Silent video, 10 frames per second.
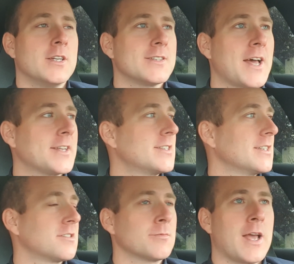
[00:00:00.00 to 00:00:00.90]
Danny
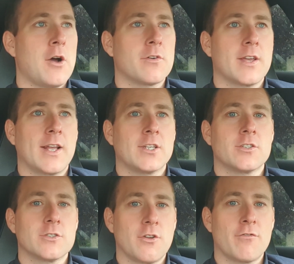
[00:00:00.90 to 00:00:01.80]
did some
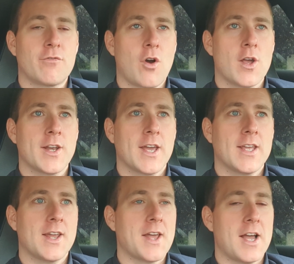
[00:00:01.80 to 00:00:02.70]
calculations on
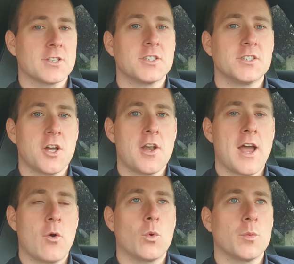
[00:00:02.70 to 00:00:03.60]
Friday and it actually turned
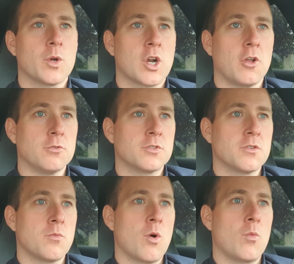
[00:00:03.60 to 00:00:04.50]
out we were closer
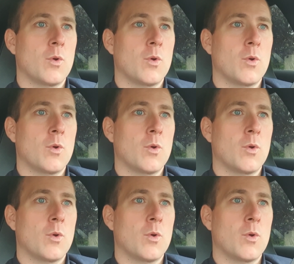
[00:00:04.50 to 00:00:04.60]
than what